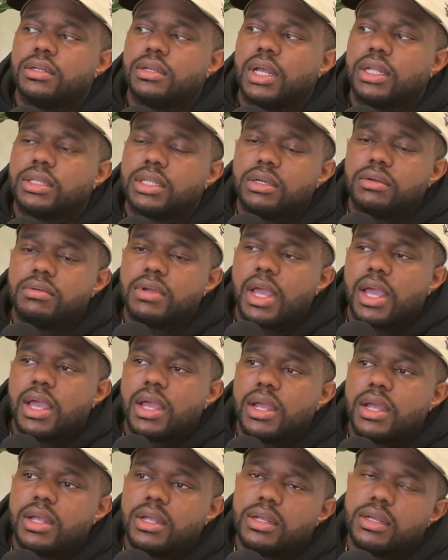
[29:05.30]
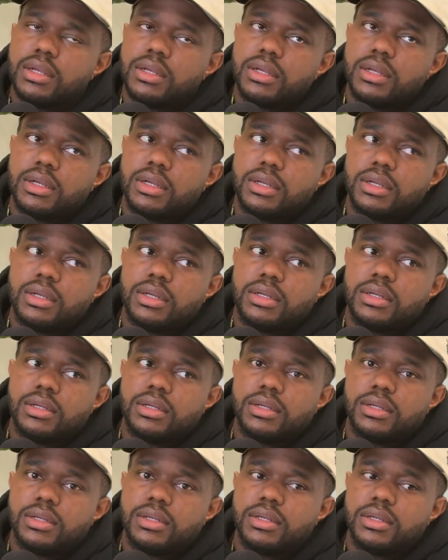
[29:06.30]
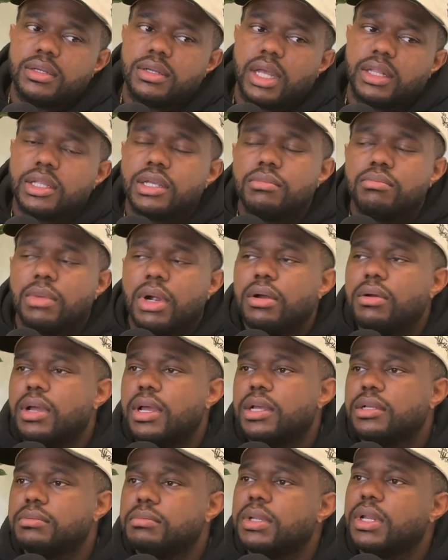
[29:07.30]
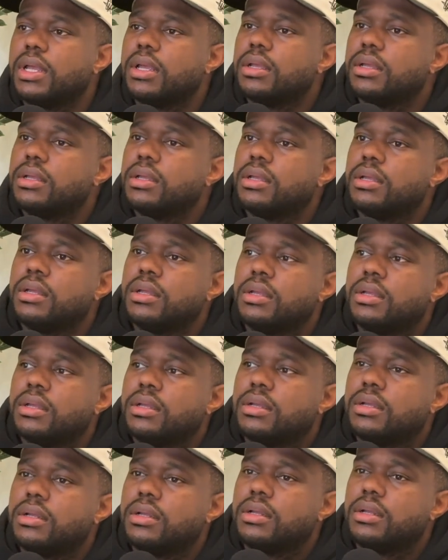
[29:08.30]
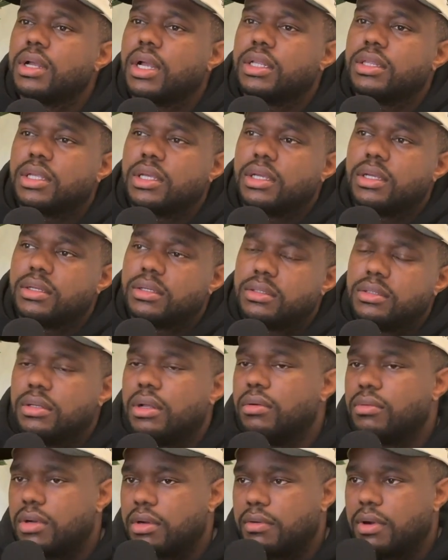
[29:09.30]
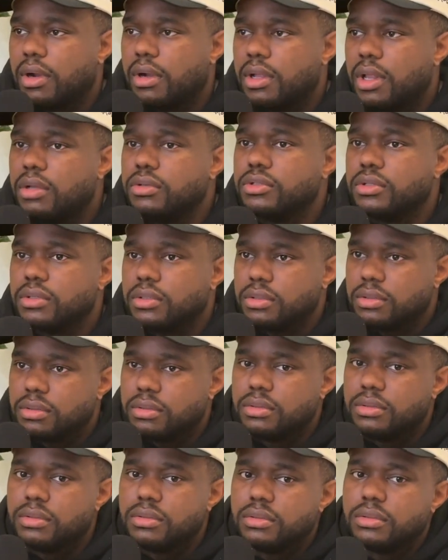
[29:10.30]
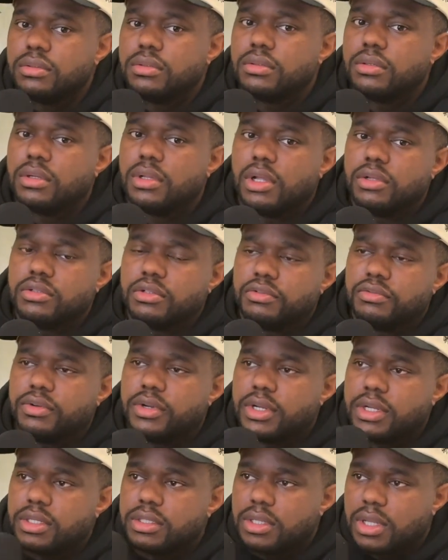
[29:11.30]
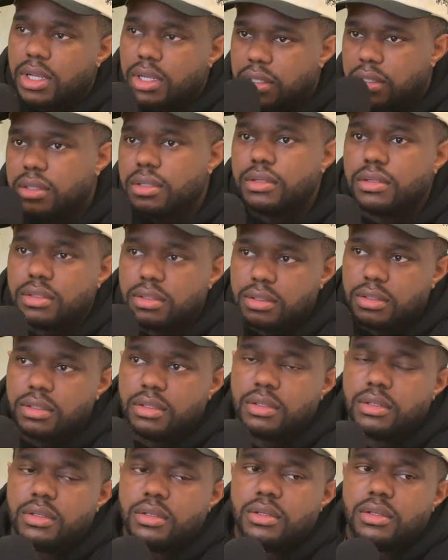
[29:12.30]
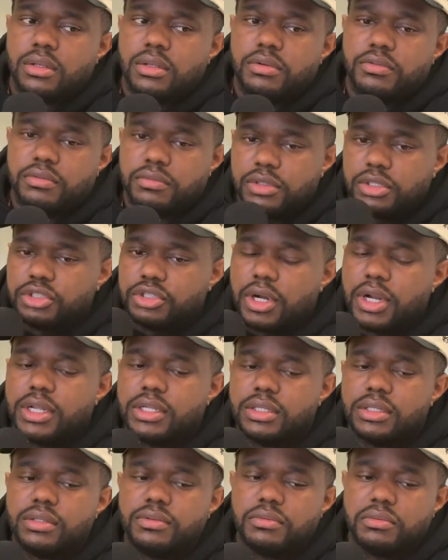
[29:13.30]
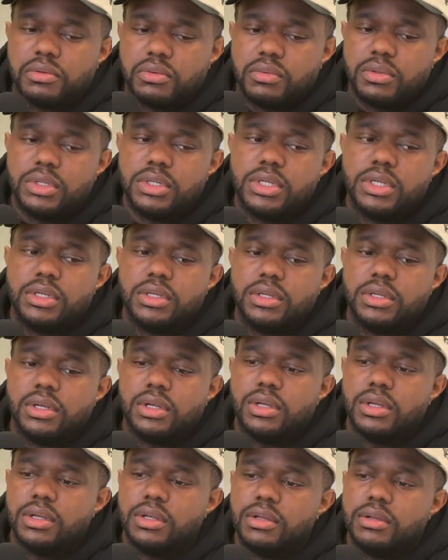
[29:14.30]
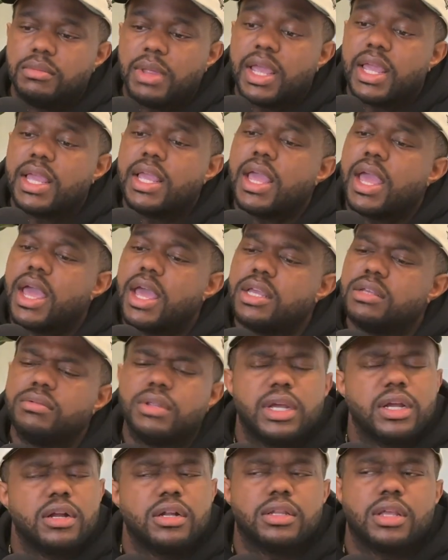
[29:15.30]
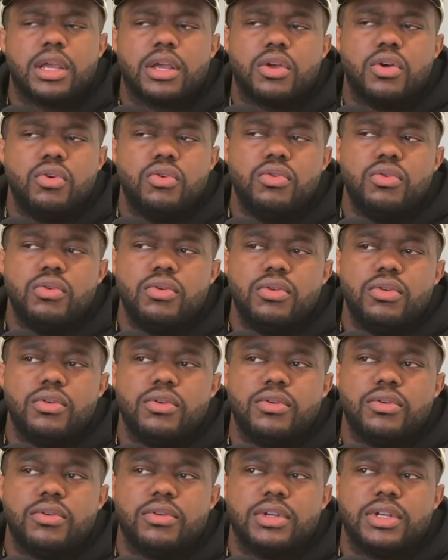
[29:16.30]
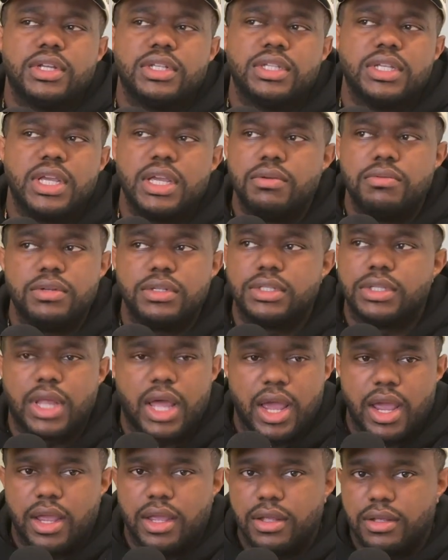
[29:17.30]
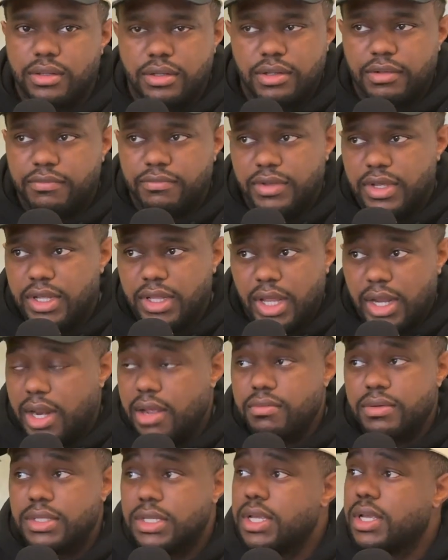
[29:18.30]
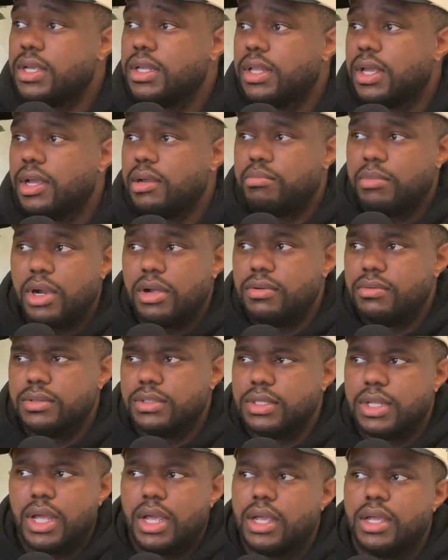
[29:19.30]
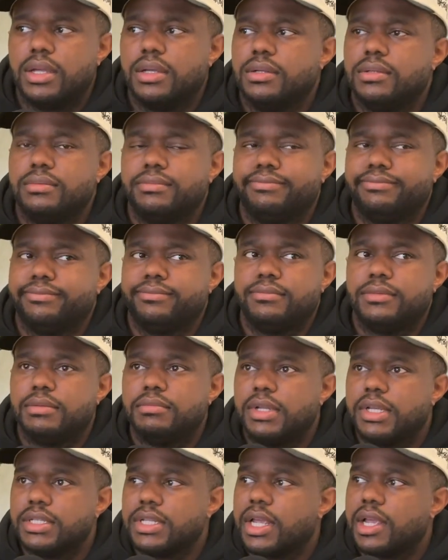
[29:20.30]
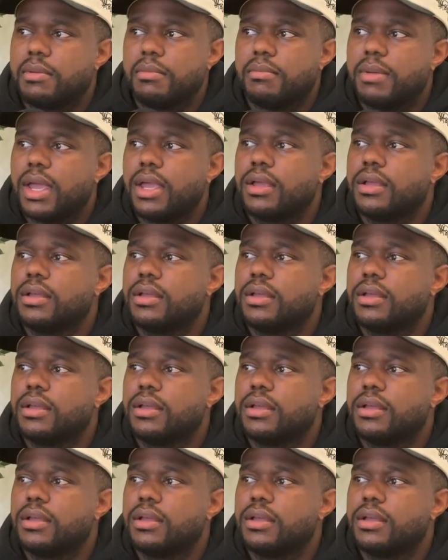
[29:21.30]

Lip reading: I think we had I think bro asked me that. I think one of our closer friends like from the Trace from the Wood. Like he asked, he like everything cool because he was like convinced like that was it. Like bro was like niggas ain't coming back.